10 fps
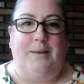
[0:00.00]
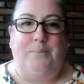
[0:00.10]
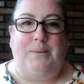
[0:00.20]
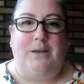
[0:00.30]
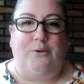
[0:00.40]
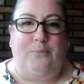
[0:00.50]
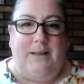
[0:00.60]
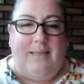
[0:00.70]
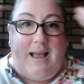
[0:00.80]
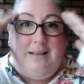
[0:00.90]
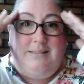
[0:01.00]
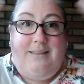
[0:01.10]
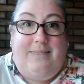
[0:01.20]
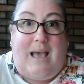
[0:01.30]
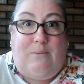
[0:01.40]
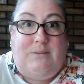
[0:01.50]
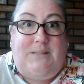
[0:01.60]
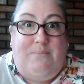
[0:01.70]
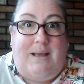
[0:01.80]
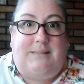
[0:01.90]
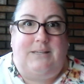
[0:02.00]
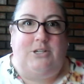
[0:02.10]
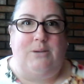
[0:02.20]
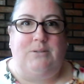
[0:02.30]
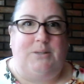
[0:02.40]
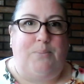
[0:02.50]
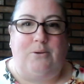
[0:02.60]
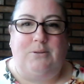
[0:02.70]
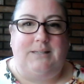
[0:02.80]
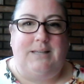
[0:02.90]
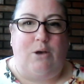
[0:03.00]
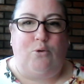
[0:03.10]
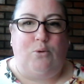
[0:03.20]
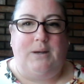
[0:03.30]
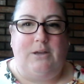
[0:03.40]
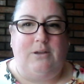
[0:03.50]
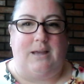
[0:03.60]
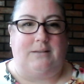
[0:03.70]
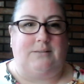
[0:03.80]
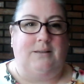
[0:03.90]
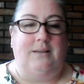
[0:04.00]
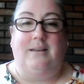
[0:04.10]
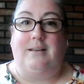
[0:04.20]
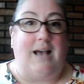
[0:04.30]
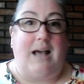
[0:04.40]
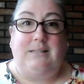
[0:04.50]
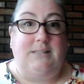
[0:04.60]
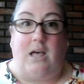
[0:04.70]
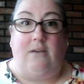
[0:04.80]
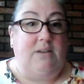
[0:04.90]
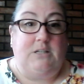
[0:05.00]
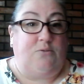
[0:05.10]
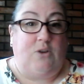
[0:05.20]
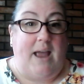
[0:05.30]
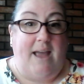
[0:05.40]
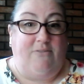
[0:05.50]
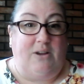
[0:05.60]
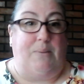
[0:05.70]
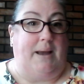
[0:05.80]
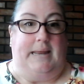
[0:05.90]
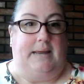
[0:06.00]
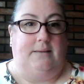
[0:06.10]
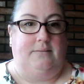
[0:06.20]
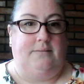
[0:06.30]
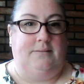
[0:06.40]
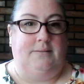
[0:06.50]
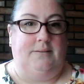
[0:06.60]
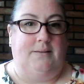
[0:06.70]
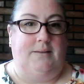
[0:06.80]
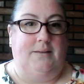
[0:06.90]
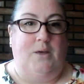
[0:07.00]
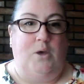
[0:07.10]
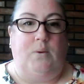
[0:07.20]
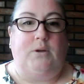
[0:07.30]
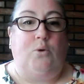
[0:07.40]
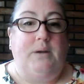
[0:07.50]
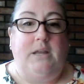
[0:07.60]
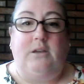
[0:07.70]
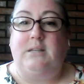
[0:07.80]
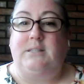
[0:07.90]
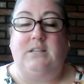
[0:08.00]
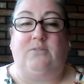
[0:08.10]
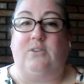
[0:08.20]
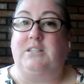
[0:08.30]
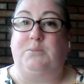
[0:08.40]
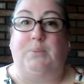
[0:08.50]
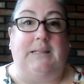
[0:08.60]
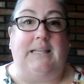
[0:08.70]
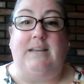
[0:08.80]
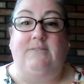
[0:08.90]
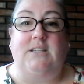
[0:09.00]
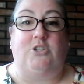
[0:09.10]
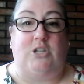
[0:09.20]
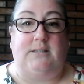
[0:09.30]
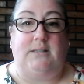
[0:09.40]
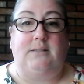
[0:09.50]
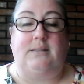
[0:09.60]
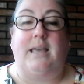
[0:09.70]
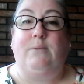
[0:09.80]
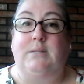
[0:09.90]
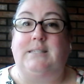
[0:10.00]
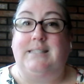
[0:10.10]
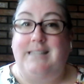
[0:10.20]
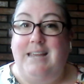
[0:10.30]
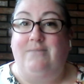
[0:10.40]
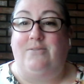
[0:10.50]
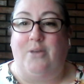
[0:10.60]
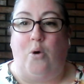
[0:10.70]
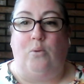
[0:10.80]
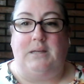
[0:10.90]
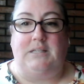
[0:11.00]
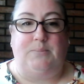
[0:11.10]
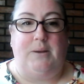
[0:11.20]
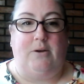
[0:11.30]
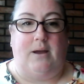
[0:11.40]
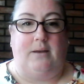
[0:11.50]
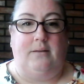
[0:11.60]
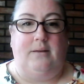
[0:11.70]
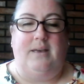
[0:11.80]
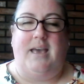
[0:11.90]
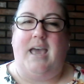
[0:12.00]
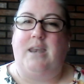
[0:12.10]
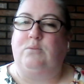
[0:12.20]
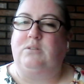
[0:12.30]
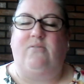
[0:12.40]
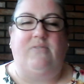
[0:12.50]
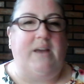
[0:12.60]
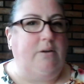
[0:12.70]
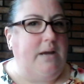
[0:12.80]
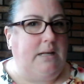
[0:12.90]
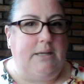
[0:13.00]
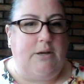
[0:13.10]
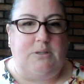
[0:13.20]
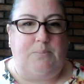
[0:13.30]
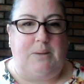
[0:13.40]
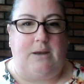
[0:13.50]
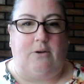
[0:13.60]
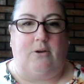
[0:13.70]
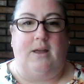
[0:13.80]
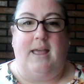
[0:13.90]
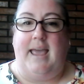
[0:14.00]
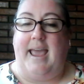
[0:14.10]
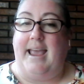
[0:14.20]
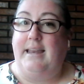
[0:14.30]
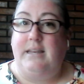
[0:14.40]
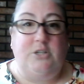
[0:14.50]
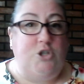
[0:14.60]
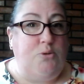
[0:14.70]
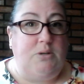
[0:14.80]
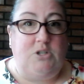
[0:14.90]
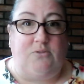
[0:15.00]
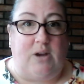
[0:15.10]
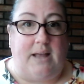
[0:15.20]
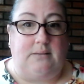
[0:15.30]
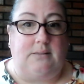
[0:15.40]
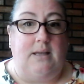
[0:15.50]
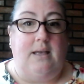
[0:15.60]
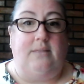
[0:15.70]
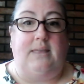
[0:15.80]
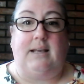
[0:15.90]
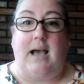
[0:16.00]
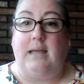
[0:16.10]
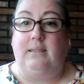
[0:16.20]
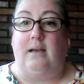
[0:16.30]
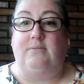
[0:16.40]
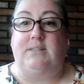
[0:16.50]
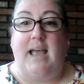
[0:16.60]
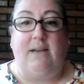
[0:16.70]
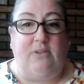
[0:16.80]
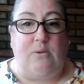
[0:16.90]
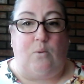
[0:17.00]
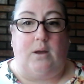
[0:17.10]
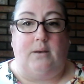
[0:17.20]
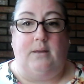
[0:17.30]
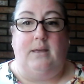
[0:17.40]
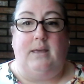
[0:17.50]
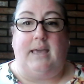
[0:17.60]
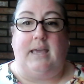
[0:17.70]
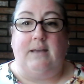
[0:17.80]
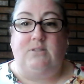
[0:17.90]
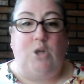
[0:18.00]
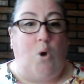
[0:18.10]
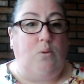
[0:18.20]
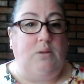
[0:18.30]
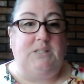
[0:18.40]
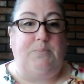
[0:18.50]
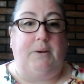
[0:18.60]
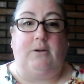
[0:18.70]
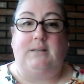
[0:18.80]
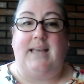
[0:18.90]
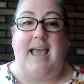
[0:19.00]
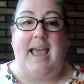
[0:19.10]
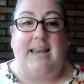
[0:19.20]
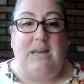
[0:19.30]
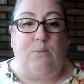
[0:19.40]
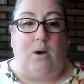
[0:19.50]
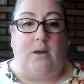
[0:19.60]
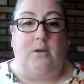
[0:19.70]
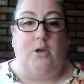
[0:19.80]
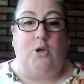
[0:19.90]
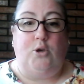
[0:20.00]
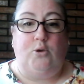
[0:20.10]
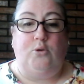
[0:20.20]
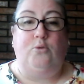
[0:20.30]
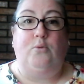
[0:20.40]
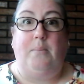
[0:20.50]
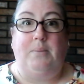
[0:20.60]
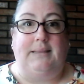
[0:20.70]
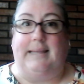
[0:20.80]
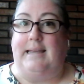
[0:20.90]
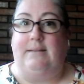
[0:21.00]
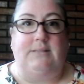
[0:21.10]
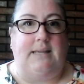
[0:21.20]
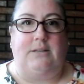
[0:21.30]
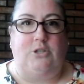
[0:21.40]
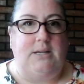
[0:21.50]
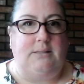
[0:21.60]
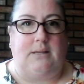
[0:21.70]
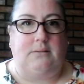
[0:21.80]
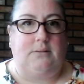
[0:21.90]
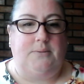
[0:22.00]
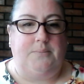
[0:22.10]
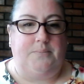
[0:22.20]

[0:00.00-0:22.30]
Peter realized that was the message he was supposed to tell Cornelius God's love is for everybody. When Cornelius and his friends believed in Jesus, they received the Holy Spirit. And it was very clear to Peter and his Jewish friends that God loves everyone and gives the Holy Spirit to anyone who believes in Jesus.